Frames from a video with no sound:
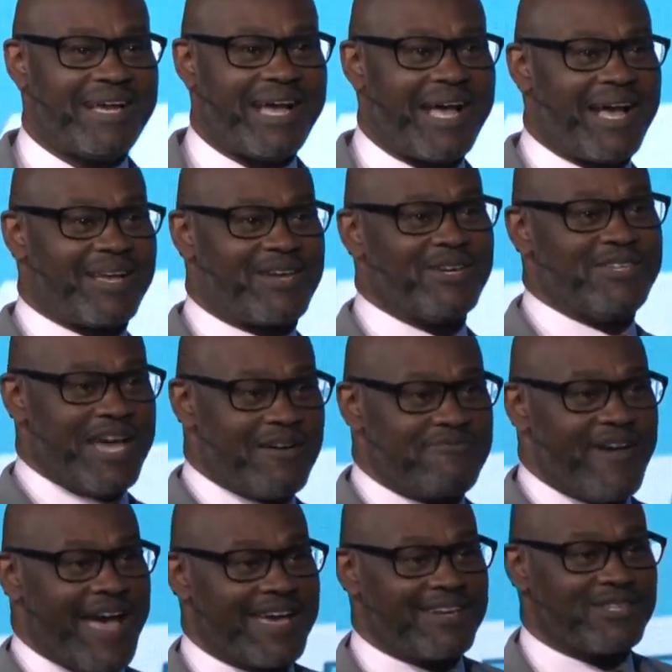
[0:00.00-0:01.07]
I could not
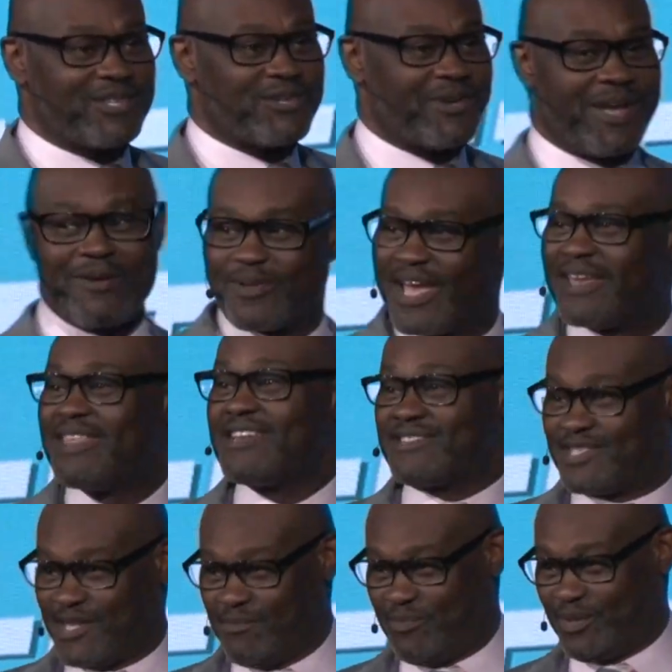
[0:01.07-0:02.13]
find a tree. Okay, that's
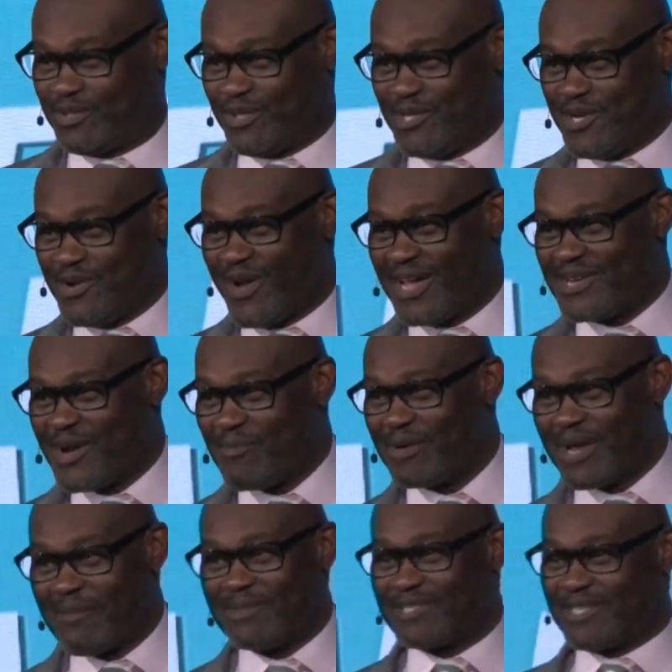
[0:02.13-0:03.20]
simple to you, I know, but
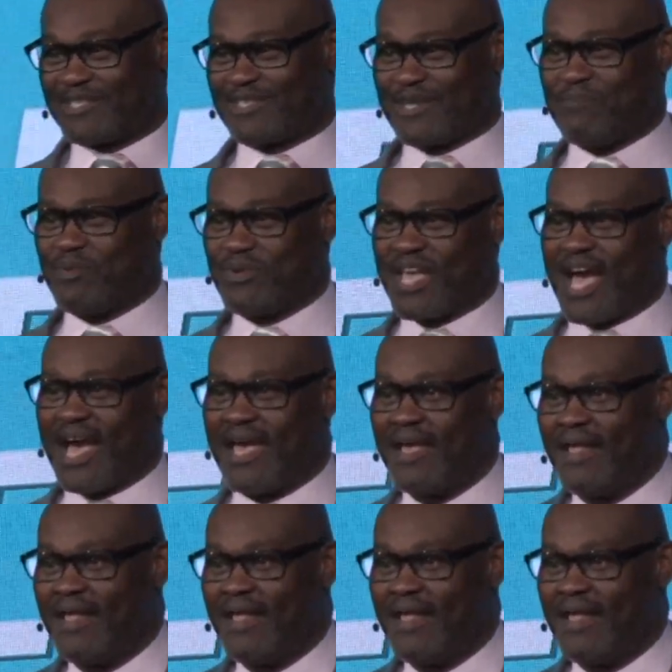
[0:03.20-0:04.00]
I'm just a simple guy.